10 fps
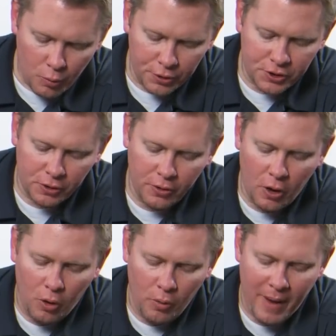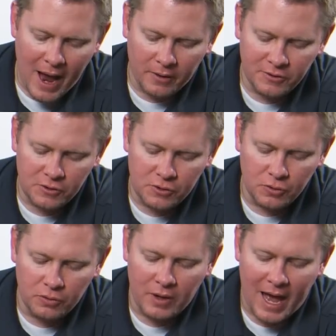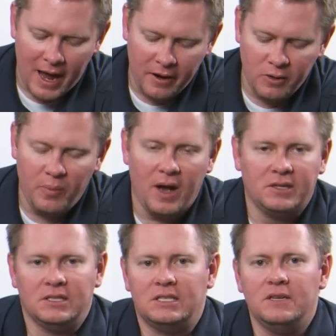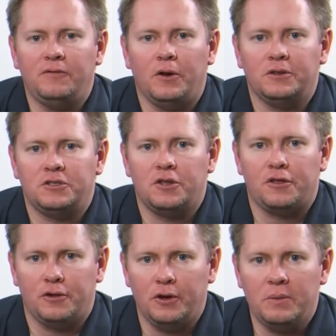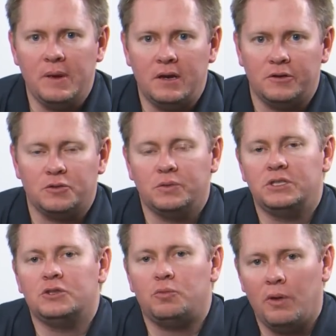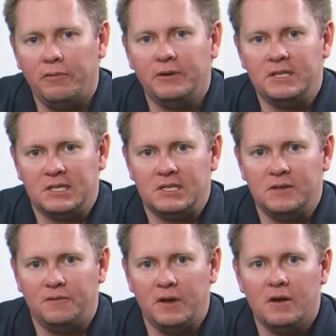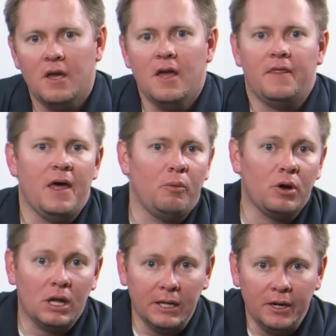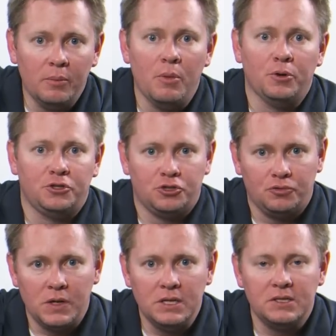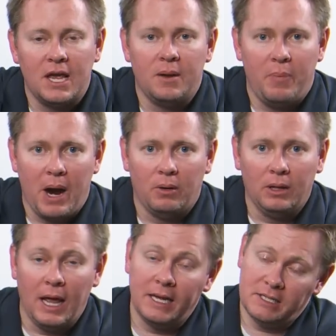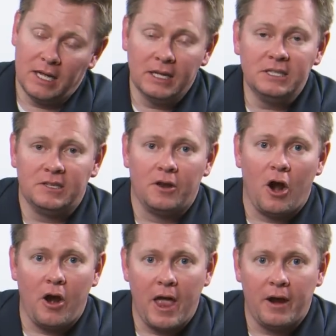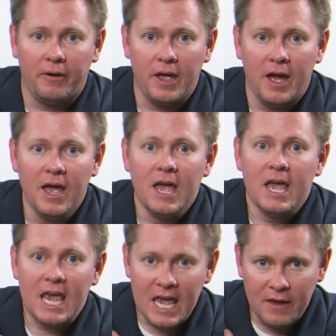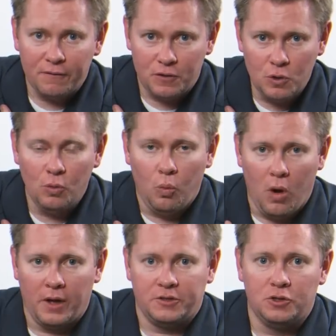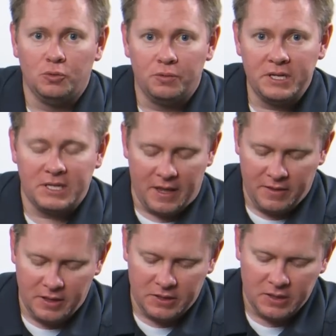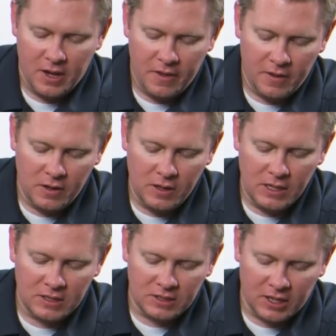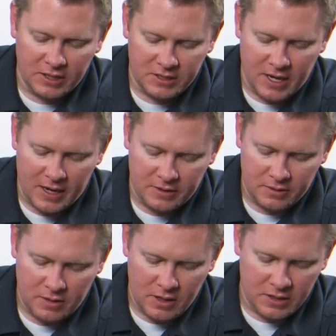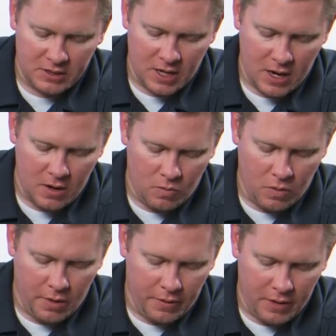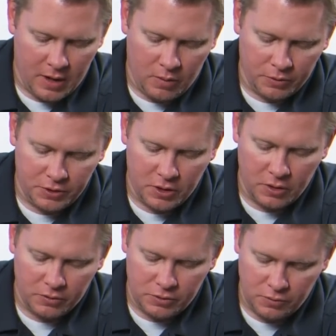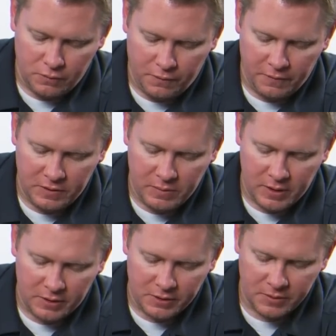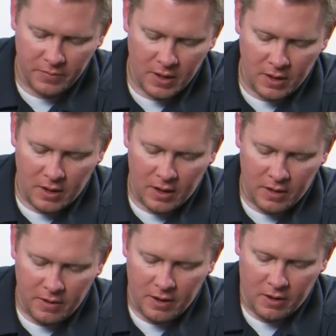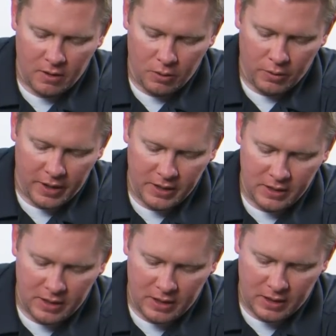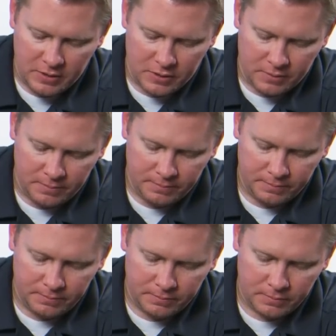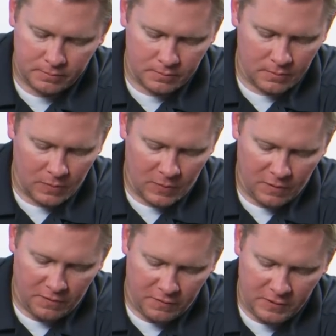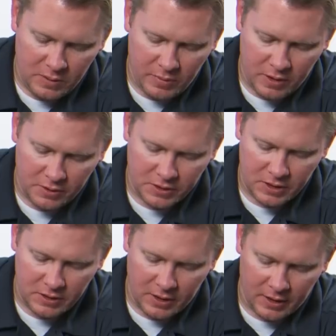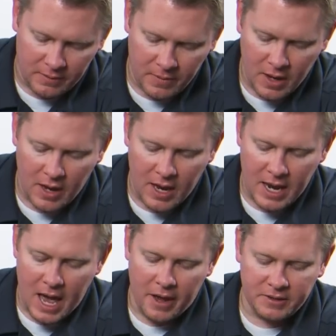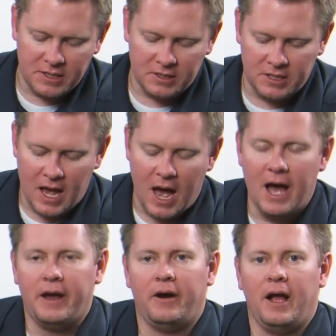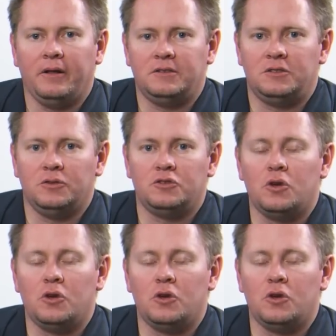Return to home altitude. Out of the box, it defaults to 30 meters, which is roughly 60 feet. That will clear most trees and power lines, at least in our area. If you want to reset this, then you need to touch that and say, well, then I want you to go to 50 meters. And there, oh, I didn't hit enter. 50 meters, done. And now it sets that higher altitude.